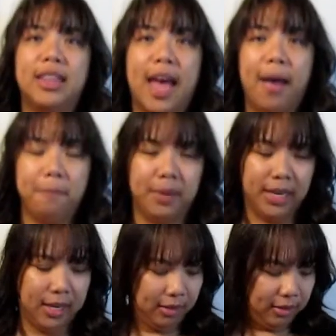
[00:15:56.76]
That
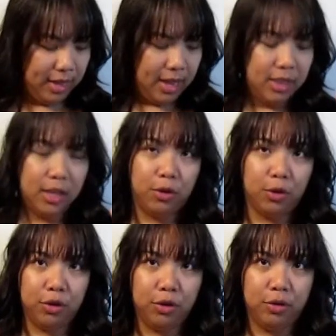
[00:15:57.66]
means that
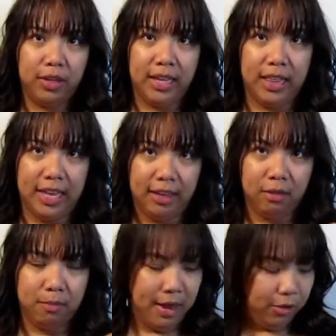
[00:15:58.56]
you're using
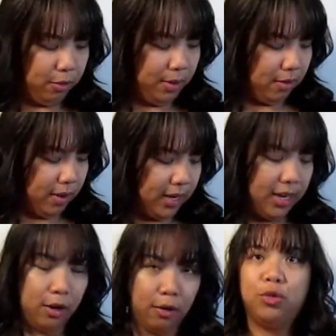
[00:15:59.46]
this measurement right
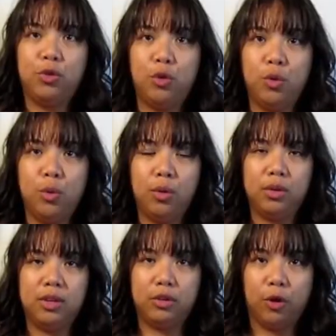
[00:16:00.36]
here to
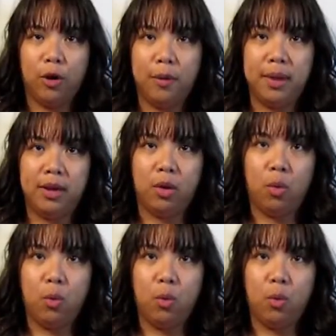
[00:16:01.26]
determine